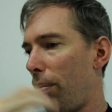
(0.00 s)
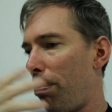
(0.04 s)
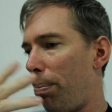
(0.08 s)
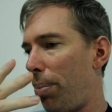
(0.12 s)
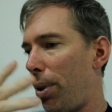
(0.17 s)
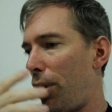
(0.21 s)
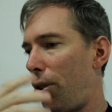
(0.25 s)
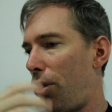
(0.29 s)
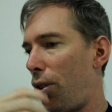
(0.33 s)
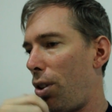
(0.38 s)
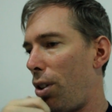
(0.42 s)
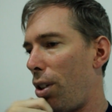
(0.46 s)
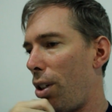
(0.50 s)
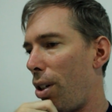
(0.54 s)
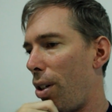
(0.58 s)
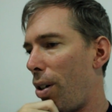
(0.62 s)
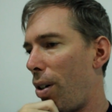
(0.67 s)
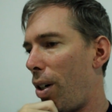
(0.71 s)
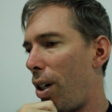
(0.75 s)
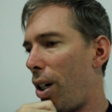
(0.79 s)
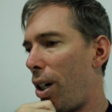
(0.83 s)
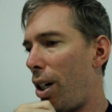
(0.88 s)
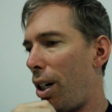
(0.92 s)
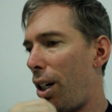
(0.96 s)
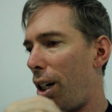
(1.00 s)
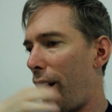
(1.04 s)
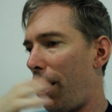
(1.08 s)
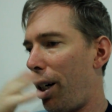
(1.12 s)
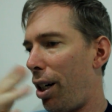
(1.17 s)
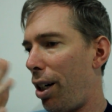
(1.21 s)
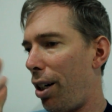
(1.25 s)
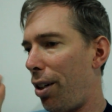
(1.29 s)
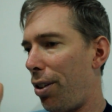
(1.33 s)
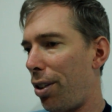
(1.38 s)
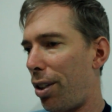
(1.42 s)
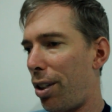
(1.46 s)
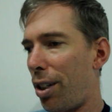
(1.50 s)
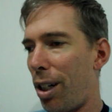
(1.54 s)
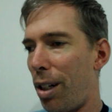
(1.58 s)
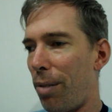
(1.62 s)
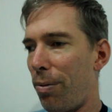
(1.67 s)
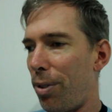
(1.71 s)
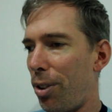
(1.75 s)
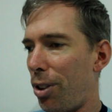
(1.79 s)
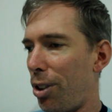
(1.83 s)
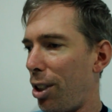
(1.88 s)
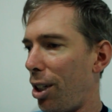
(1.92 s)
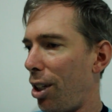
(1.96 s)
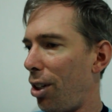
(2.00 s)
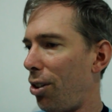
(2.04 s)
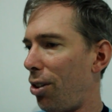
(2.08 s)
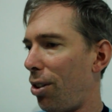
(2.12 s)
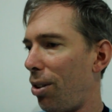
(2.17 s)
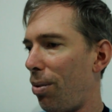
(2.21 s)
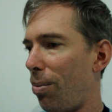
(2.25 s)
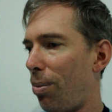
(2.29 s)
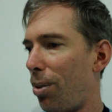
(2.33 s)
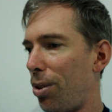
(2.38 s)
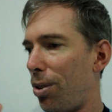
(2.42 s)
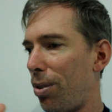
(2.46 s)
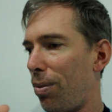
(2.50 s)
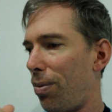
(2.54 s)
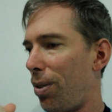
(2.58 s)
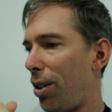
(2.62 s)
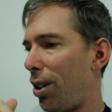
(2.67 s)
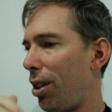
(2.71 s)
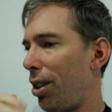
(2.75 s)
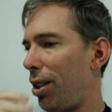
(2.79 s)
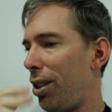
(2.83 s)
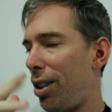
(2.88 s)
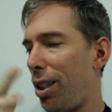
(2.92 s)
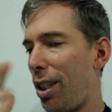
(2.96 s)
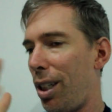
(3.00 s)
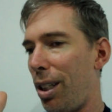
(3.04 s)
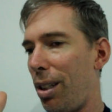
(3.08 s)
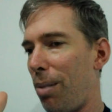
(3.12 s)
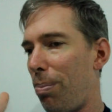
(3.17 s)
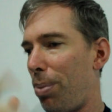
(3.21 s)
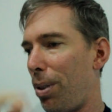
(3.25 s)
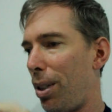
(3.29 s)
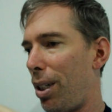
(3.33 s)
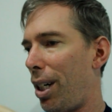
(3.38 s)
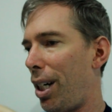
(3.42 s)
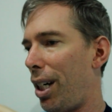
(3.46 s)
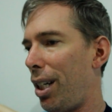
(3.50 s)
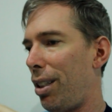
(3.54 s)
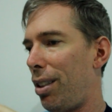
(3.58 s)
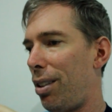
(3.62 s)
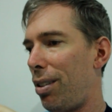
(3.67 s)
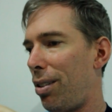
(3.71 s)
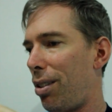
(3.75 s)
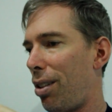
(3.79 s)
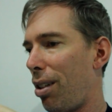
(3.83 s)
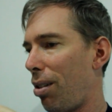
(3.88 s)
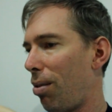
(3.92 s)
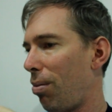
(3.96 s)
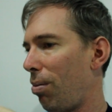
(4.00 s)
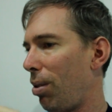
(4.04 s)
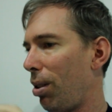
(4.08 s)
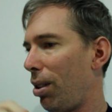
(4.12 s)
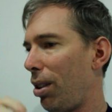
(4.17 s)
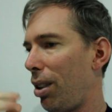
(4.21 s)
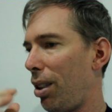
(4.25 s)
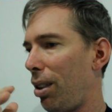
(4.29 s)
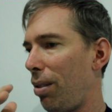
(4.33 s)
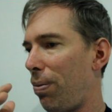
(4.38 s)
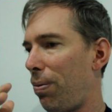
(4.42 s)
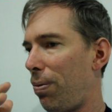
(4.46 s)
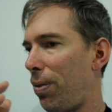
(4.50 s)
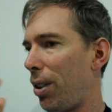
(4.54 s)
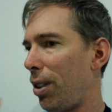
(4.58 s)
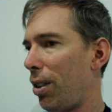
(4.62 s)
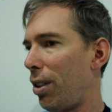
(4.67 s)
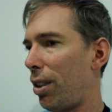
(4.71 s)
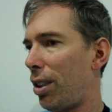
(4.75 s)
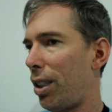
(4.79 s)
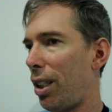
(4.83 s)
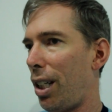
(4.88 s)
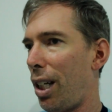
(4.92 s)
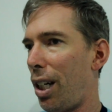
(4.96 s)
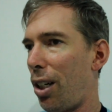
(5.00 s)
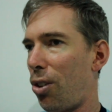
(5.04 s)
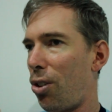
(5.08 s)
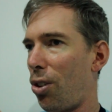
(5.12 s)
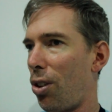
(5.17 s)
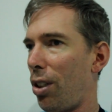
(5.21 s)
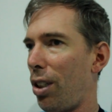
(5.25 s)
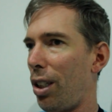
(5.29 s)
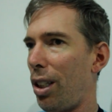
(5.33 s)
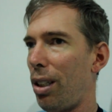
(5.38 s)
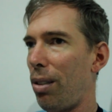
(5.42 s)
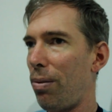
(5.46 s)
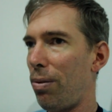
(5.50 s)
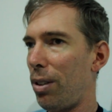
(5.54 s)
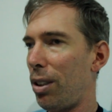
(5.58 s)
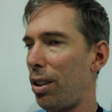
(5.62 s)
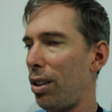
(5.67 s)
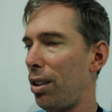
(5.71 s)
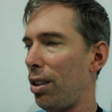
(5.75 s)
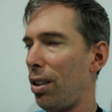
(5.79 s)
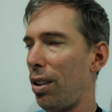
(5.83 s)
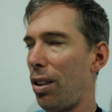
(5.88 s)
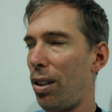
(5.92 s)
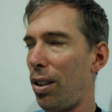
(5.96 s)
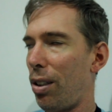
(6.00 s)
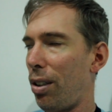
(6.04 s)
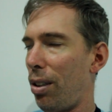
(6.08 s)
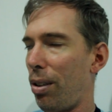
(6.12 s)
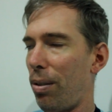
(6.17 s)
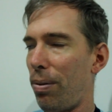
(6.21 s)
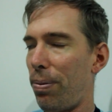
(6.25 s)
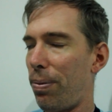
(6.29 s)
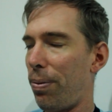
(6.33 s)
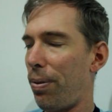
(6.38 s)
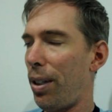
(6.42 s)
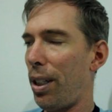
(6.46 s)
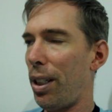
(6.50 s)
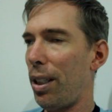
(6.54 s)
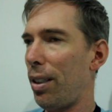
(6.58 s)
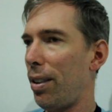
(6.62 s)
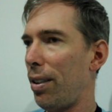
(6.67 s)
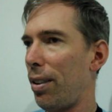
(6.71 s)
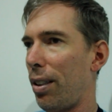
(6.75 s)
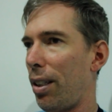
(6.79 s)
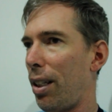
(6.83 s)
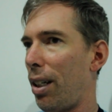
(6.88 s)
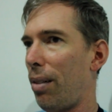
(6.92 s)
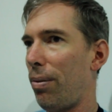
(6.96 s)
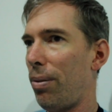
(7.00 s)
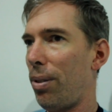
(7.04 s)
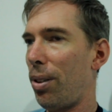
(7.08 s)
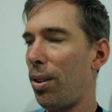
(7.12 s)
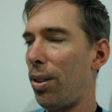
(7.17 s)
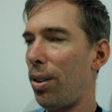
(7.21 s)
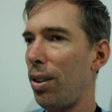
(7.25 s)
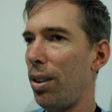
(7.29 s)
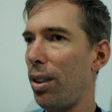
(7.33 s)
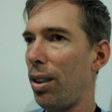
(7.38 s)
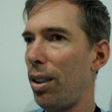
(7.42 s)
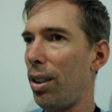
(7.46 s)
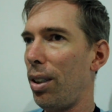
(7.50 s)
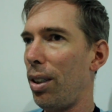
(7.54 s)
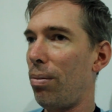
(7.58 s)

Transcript: But you know, the conversation wasn't very deep and I didn't really feel a connection, even on a friend's level.